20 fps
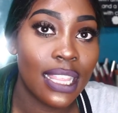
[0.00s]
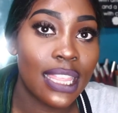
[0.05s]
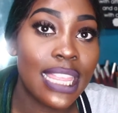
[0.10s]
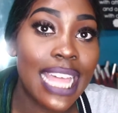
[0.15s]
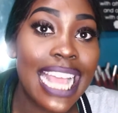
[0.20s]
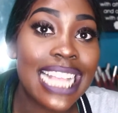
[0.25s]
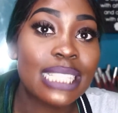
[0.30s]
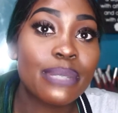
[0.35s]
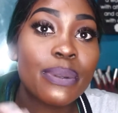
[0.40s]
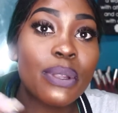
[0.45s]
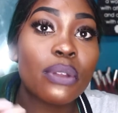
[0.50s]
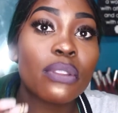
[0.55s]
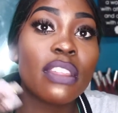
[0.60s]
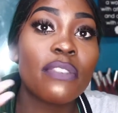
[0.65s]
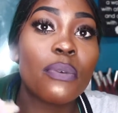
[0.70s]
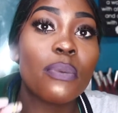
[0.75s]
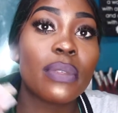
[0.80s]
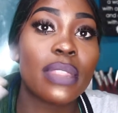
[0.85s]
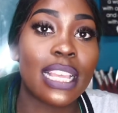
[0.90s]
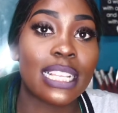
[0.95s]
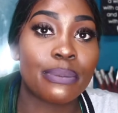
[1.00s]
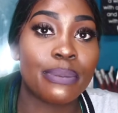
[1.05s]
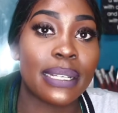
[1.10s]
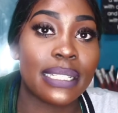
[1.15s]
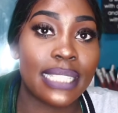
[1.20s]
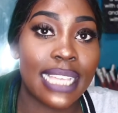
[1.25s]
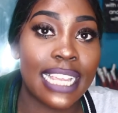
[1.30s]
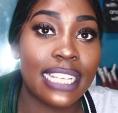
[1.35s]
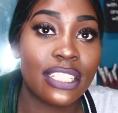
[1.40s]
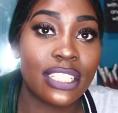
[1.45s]
That's when you're living with
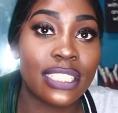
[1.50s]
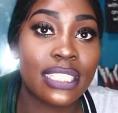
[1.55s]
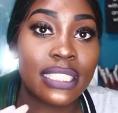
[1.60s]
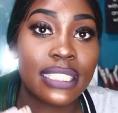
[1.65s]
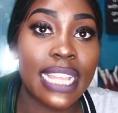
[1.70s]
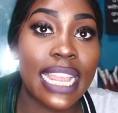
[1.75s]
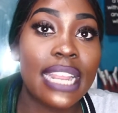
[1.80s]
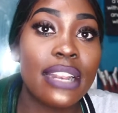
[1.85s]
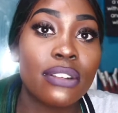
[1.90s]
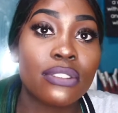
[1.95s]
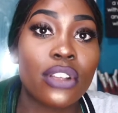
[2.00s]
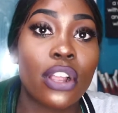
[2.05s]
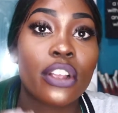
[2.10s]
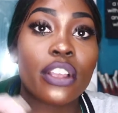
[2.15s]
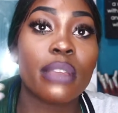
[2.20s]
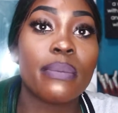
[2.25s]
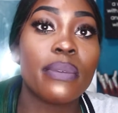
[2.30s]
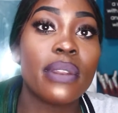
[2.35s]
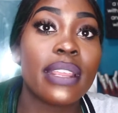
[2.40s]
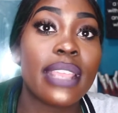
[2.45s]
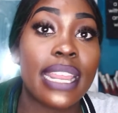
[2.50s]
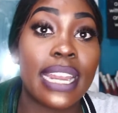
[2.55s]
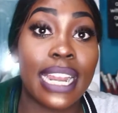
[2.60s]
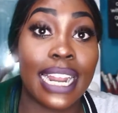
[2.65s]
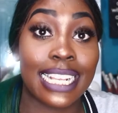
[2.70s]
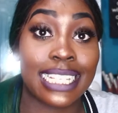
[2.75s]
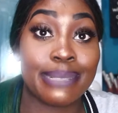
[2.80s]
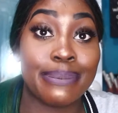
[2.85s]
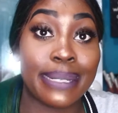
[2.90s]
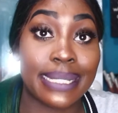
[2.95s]
expectations. Standards are communicated
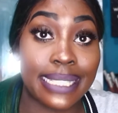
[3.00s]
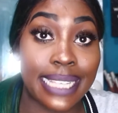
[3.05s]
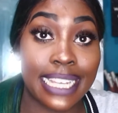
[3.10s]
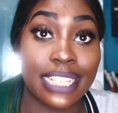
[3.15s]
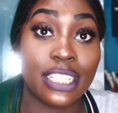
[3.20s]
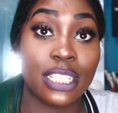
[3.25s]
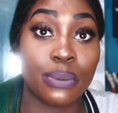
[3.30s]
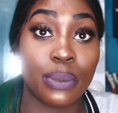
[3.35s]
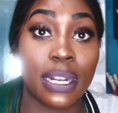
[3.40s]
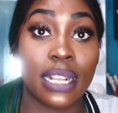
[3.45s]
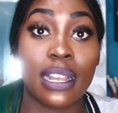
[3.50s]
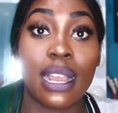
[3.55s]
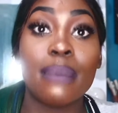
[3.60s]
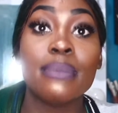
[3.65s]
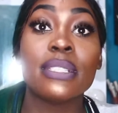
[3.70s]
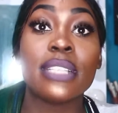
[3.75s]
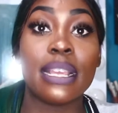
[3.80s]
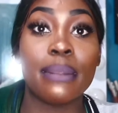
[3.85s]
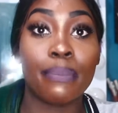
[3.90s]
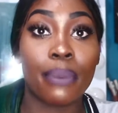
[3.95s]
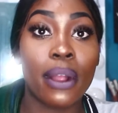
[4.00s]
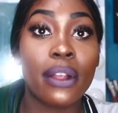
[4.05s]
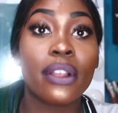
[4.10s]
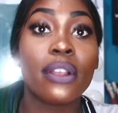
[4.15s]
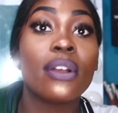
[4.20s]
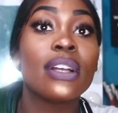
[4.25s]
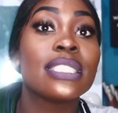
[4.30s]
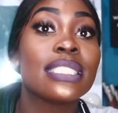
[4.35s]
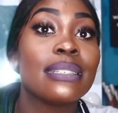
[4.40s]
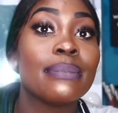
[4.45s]
expectations when it comes to
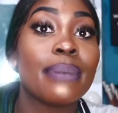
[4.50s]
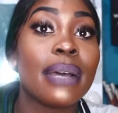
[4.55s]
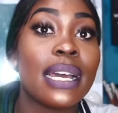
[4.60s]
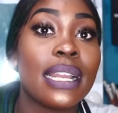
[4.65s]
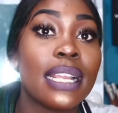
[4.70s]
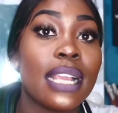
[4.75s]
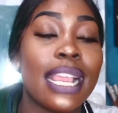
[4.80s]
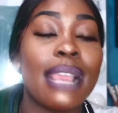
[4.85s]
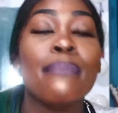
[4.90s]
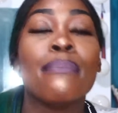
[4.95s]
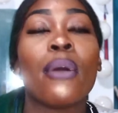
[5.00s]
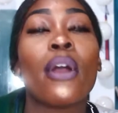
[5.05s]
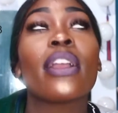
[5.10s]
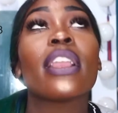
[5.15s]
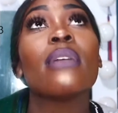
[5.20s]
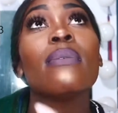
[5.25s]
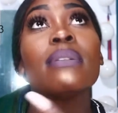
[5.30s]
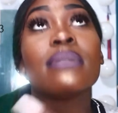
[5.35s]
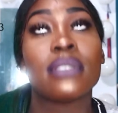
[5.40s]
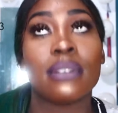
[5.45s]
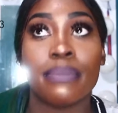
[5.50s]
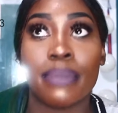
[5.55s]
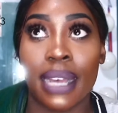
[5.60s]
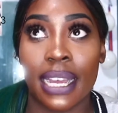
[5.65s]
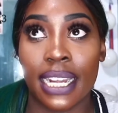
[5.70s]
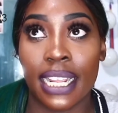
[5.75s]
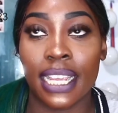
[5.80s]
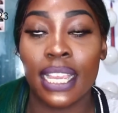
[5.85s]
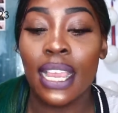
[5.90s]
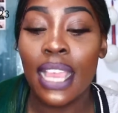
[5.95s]
embarking with somebody
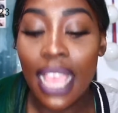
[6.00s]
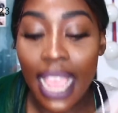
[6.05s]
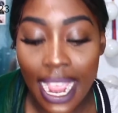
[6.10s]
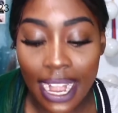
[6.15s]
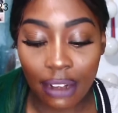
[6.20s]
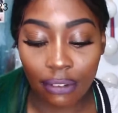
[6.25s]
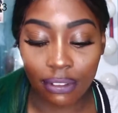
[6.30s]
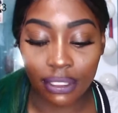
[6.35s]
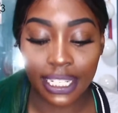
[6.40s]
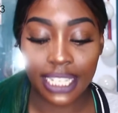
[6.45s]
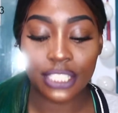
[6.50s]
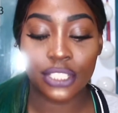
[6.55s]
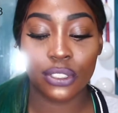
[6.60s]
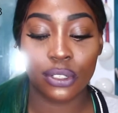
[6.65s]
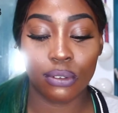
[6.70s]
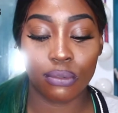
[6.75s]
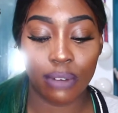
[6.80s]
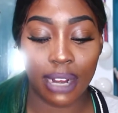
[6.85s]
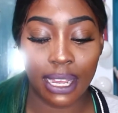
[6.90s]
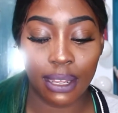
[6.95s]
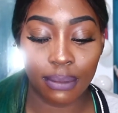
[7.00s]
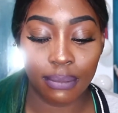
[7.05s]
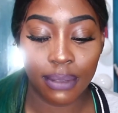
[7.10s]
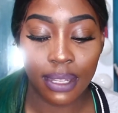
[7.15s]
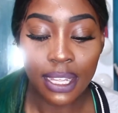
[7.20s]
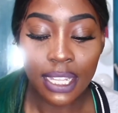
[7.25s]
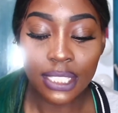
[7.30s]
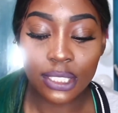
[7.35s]
in a relational realm.